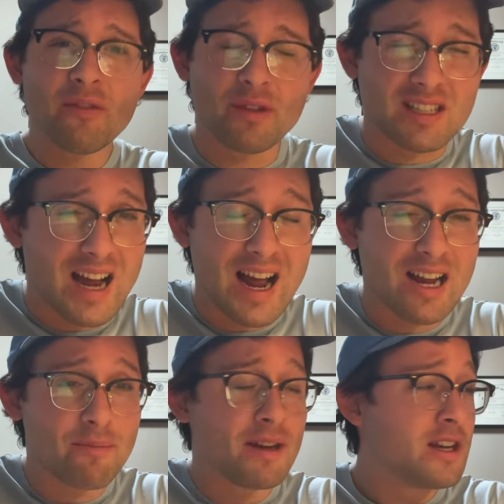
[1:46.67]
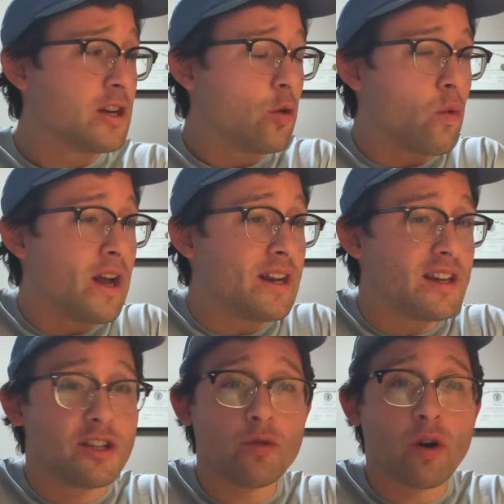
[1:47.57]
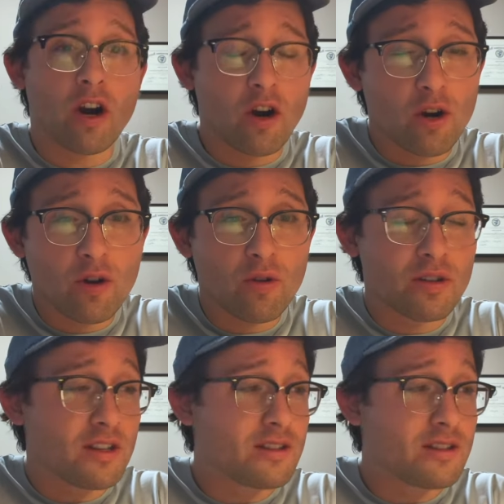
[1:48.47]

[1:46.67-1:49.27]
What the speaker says: The time when you hurdled